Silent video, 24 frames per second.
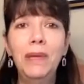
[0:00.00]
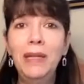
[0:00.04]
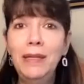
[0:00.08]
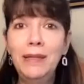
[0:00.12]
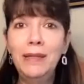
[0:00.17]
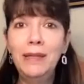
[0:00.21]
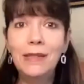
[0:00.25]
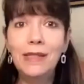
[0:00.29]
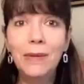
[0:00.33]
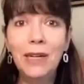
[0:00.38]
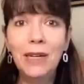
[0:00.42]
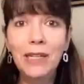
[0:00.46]
And
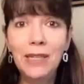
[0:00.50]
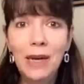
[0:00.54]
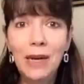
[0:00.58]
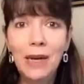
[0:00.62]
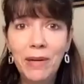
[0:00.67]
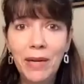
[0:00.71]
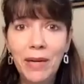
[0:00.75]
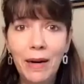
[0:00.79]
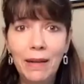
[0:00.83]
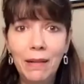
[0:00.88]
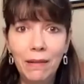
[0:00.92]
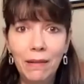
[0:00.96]
this is about a
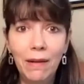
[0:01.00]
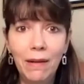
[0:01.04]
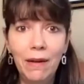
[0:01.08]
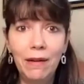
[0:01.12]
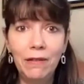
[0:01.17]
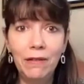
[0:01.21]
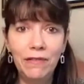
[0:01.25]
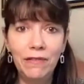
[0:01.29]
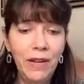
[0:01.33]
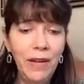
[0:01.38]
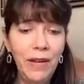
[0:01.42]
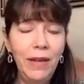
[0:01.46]
topic I
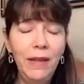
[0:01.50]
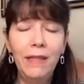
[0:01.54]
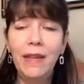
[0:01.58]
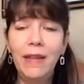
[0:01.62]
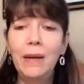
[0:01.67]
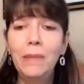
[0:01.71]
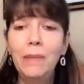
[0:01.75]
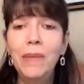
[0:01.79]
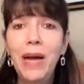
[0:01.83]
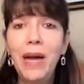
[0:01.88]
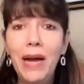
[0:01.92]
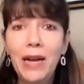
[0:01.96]
love,
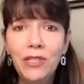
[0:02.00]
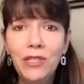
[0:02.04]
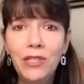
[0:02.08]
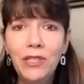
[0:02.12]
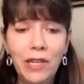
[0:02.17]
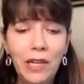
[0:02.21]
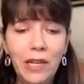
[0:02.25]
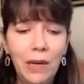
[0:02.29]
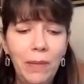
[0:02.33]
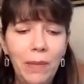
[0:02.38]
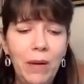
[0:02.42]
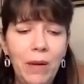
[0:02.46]
that I'm
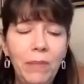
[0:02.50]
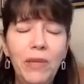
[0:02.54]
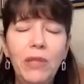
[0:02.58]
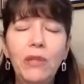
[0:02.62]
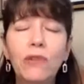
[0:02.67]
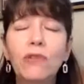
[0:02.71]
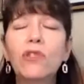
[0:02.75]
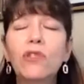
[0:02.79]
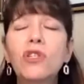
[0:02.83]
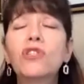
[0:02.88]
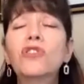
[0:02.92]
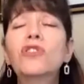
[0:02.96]
passionate about,
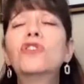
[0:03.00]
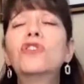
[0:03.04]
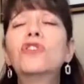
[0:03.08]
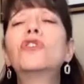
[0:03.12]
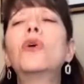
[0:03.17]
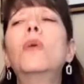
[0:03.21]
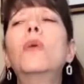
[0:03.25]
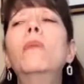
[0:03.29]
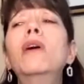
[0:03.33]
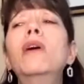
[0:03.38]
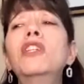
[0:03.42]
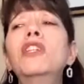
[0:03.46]
but there's just
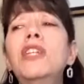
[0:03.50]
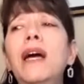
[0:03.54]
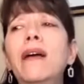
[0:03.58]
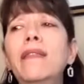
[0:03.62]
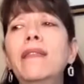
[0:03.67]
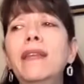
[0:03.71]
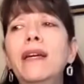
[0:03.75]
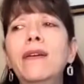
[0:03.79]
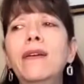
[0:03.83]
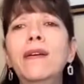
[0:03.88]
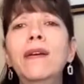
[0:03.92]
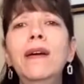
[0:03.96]
so much
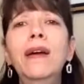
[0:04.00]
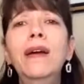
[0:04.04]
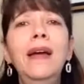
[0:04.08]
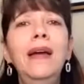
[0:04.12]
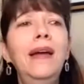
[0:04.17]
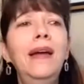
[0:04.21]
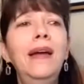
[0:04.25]
out there.